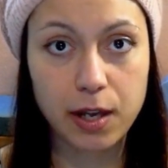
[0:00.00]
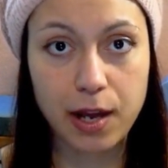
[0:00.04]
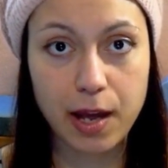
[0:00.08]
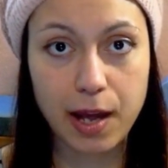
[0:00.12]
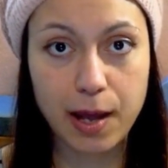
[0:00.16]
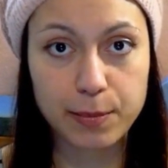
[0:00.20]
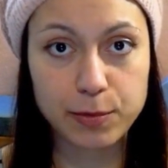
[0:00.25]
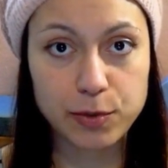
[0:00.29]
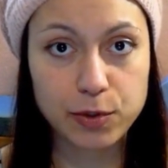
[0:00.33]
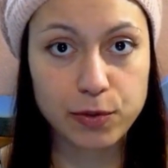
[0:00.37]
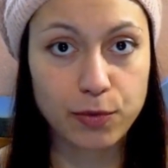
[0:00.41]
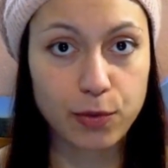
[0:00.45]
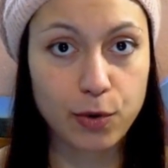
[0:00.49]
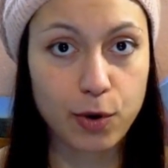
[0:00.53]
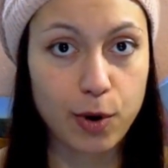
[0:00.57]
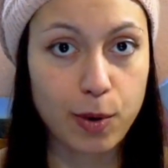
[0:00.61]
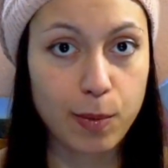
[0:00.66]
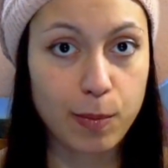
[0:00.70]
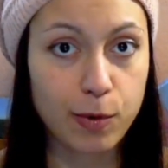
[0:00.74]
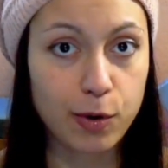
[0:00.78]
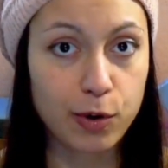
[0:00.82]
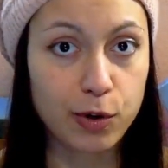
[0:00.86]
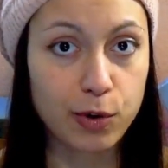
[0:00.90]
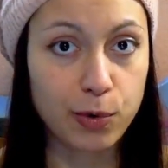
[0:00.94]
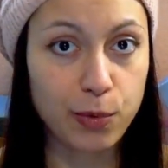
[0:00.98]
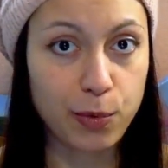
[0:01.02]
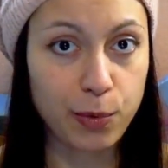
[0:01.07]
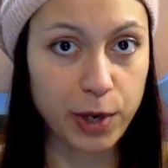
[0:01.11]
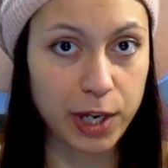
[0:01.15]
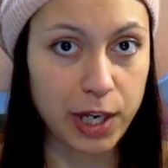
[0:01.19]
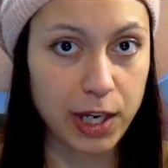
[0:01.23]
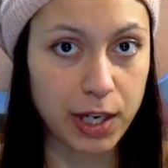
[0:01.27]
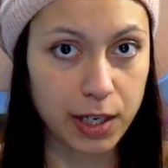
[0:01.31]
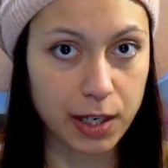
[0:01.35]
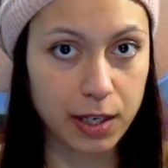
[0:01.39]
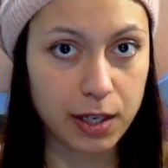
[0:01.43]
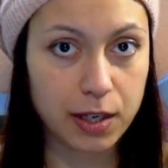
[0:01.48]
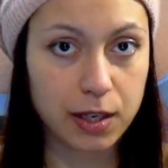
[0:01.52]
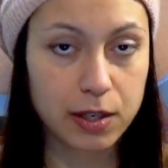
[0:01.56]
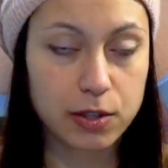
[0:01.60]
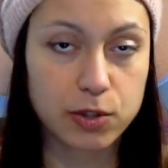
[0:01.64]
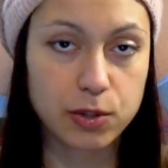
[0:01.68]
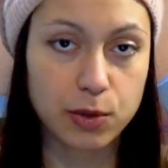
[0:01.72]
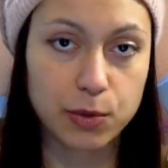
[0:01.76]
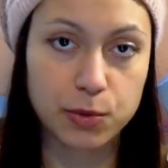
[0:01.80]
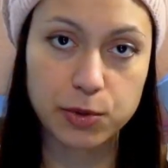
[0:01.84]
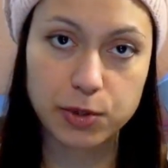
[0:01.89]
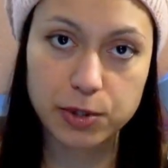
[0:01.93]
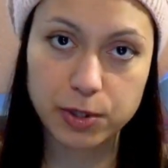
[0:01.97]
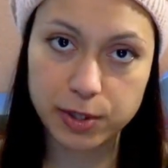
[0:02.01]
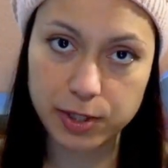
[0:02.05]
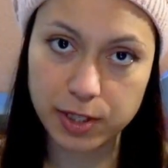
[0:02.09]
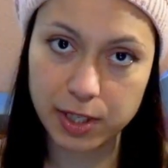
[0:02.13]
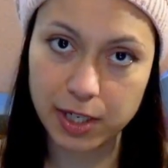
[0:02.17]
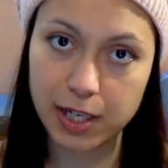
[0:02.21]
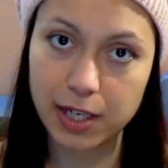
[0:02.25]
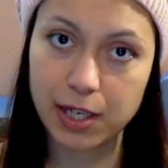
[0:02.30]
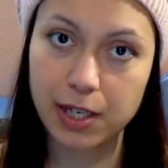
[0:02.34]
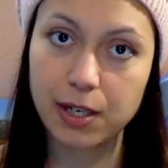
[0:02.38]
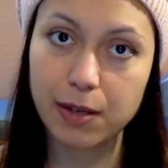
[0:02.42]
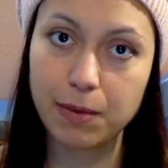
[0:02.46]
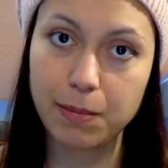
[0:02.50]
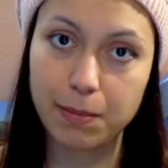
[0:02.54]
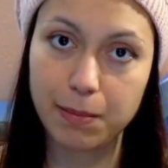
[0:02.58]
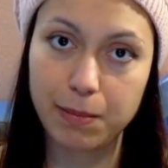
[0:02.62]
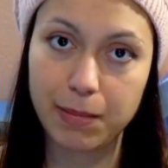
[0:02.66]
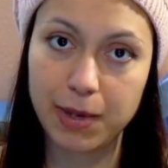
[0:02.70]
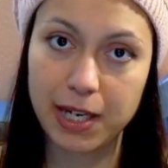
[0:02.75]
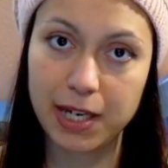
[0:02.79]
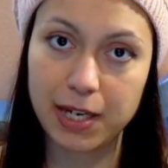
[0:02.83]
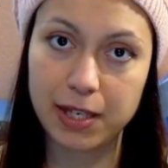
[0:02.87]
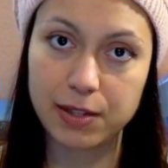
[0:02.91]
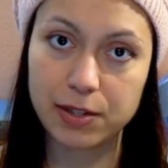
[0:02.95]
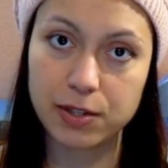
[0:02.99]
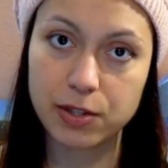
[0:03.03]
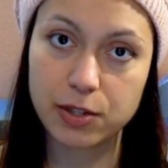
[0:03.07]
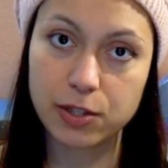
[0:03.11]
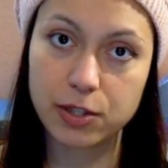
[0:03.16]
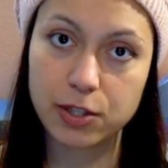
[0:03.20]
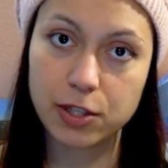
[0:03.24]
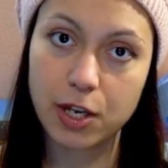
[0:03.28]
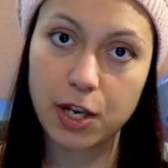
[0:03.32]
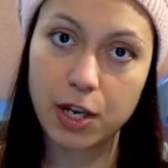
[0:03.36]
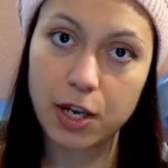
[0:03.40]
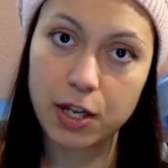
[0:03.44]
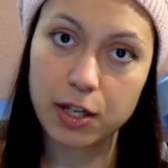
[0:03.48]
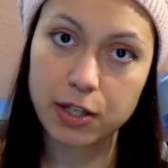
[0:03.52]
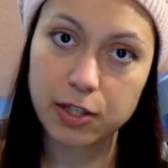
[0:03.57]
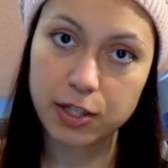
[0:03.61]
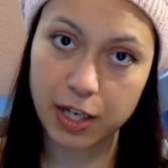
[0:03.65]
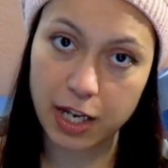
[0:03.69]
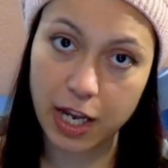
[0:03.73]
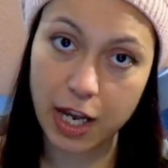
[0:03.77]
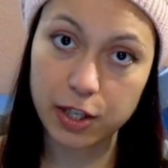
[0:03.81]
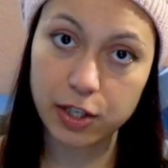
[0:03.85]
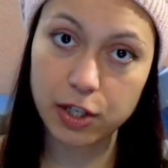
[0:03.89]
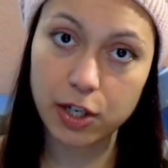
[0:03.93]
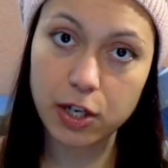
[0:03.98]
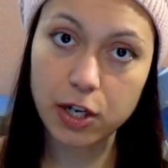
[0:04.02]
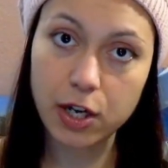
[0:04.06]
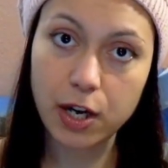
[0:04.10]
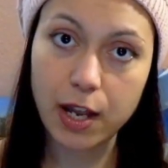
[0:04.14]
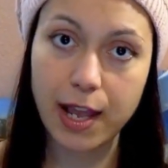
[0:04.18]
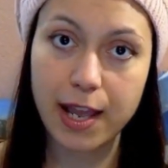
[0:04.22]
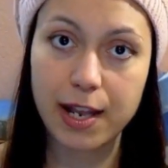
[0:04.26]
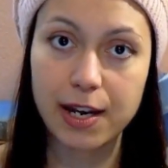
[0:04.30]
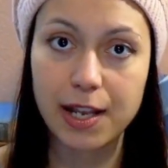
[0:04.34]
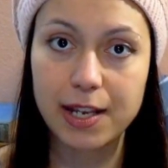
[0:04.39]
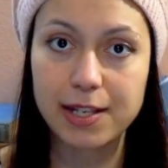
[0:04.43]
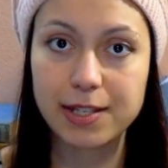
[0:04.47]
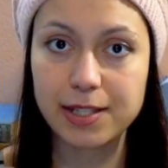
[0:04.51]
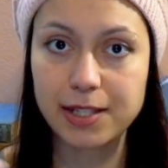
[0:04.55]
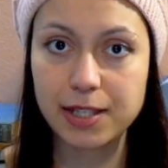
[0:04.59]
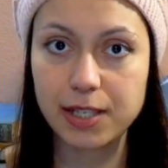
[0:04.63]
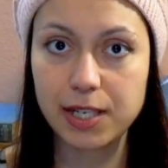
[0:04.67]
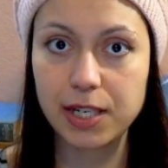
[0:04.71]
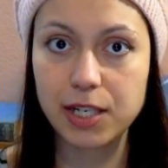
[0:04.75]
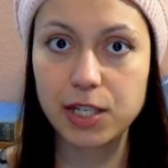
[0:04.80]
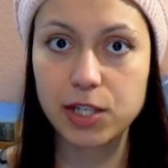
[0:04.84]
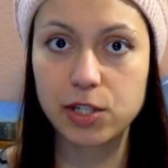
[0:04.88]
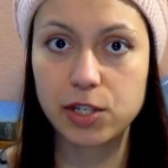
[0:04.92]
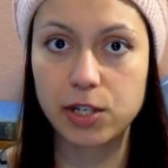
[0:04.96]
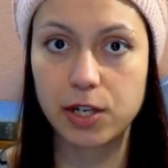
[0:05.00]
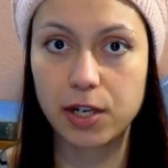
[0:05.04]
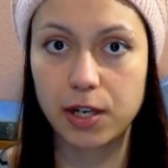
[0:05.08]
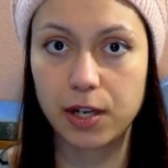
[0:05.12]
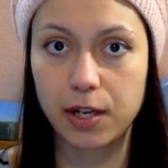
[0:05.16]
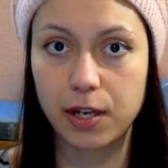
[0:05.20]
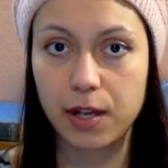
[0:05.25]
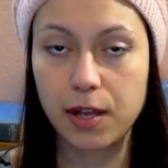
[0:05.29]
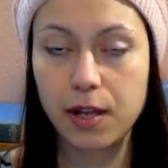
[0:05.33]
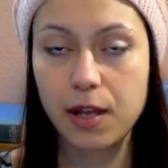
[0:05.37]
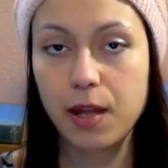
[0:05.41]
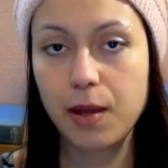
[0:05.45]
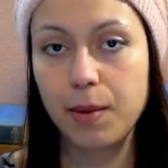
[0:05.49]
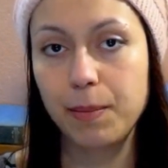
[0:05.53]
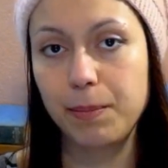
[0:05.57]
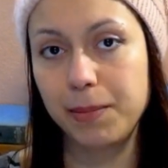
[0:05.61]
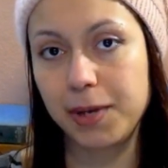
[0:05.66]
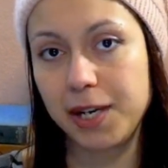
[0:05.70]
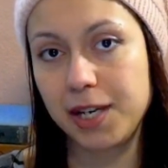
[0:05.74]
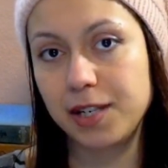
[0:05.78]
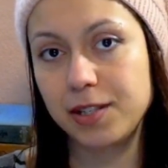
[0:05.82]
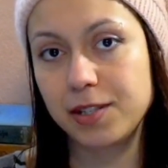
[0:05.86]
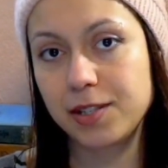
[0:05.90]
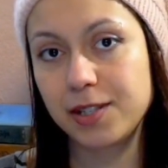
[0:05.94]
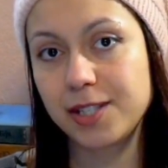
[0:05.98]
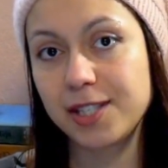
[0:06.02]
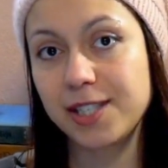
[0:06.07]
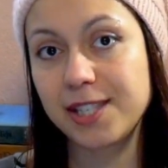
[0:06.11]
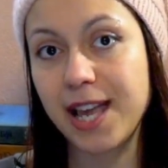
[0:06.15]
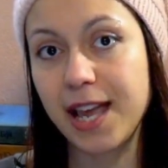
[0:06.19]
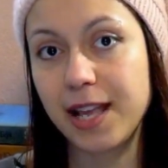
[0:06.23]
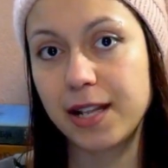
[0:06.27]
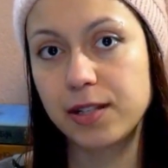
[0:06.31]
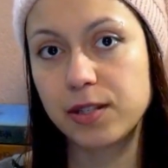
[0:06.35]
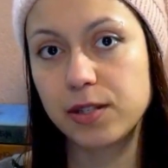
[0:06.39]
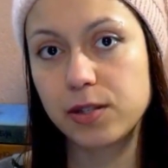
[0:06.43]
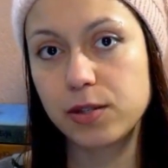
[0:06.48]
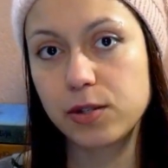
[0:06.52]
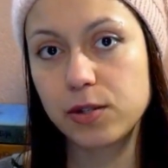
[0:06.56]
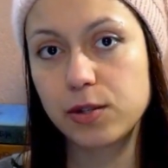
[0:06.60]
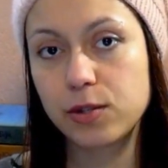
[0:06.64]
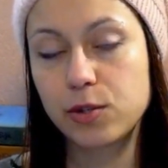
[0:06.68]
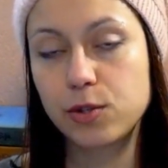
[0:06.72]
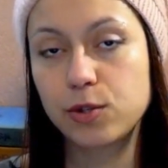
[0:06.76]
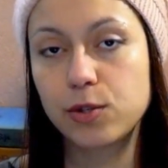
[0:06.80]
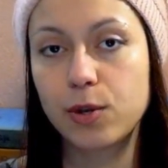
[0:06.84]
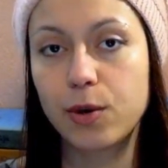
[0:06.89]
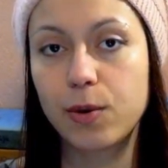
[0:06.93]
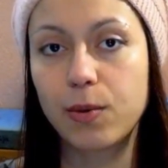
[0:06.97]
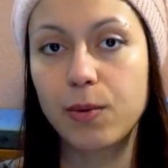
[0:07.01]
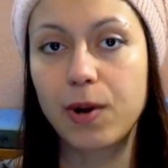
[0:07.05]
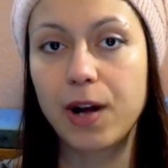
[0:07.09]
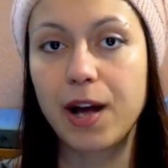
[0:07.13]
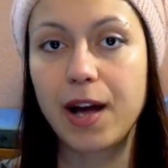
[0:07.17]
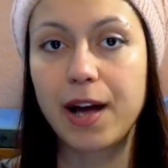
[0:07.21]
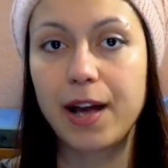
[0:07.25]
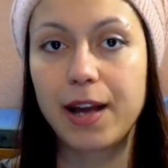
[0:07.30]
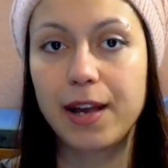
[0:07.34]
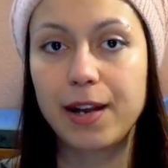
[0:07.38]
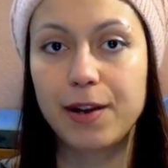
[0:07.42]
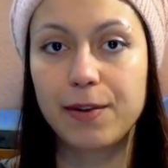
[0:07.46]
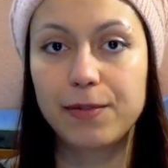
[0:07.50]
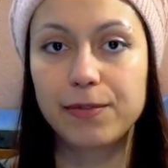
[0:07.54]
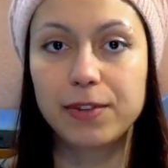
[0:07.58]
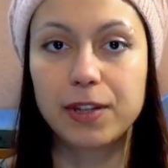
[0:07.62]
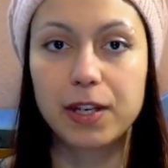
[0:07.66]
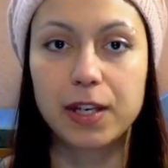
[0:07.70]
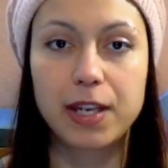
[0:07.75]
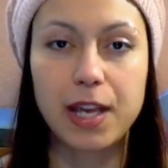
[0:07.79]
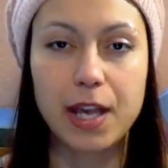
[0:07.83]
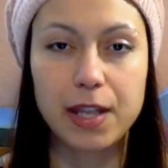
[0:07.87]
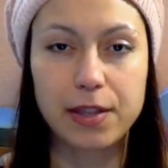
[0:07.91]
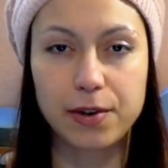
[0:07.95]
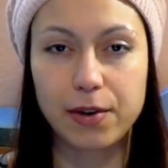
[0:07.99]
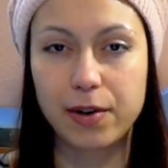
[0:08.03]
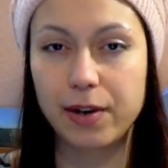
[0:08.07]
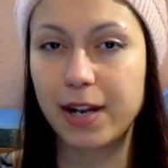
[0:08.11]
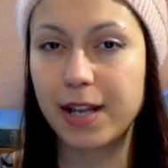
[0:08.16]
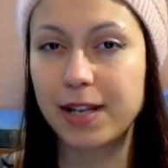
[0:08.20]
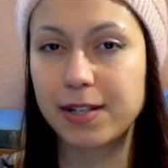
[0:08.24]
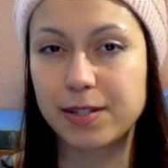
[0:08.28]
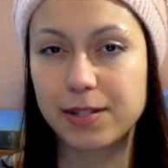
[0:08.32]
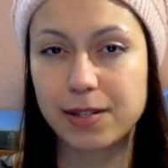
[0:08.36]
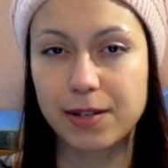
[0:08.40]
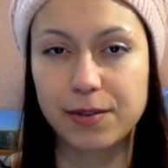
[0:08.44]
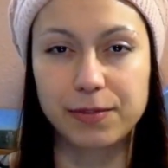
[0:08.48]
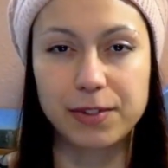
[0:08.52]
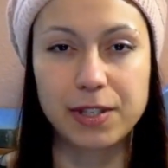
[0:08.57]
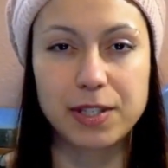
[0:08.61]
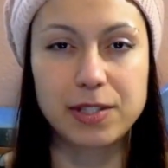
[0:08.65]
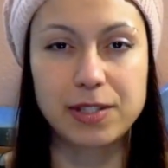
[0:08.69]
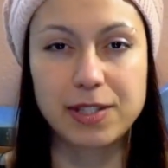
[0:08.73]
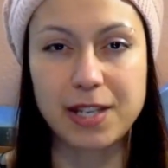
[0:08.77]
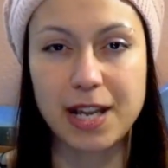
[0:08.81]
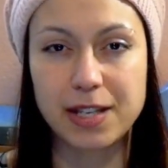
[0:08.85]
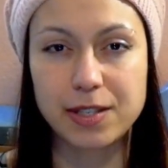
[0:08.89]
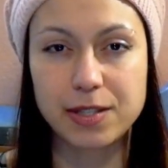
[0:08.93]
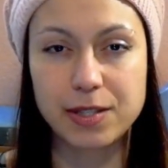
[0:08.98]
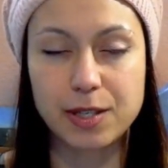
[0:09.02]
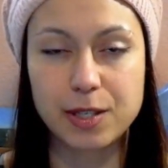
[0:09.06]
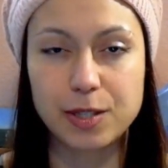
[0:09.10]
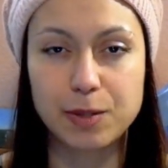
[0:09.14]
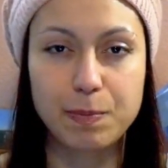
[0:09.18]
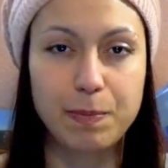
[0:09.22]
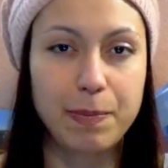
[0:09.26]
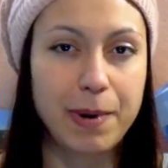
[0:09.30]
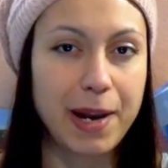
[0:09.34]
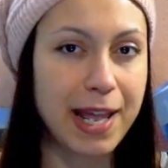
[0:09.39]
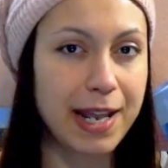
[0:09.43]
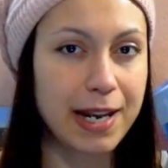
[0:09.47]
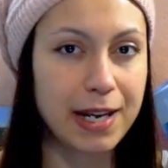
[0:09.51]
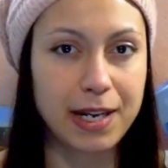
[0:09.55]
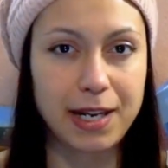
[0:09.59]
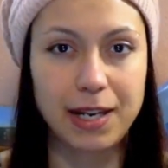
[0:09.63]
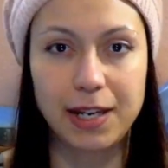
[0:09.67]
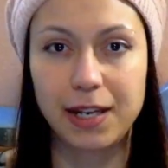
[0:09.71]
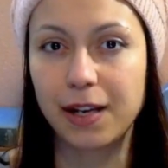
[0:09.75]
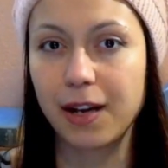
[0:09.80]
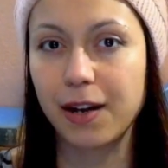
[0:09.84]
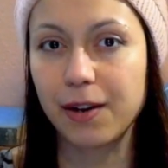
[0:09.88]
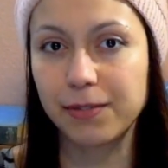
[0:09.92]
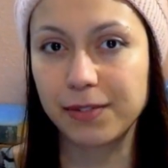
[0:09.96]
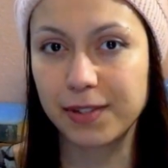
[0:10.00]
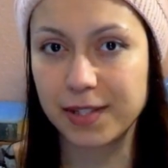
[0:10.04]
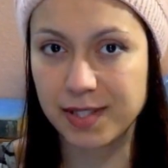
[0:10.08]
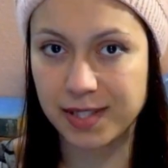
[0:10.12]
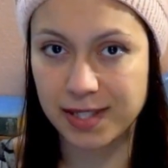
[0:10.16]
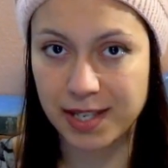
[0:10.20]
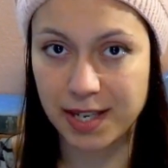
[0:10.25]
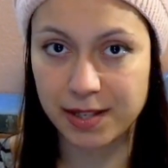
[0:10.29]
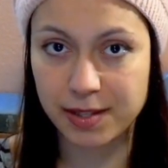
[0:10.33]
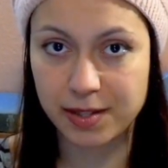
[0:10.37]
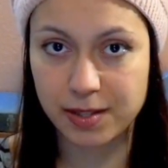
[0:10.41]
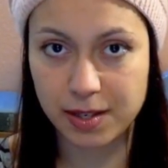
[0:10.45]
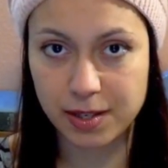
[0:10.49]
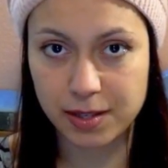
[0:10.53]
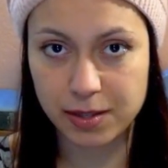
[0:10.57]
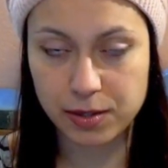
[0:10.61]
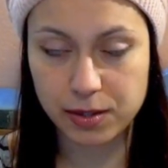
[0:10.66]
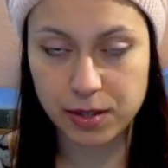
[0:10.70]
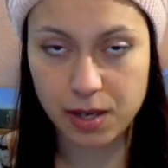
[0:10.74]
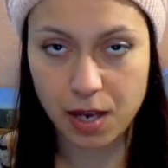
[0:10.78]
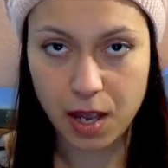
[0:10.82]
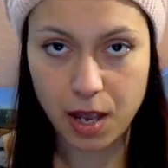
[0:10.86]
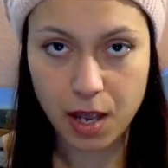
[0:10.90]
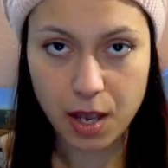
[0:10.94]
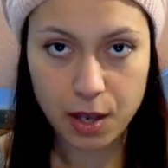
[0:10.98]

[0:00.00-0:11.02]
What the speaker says: comes from Greek. So syn means together, and esthesia means sense. So kind of togetherness of the senses, blending of the senses.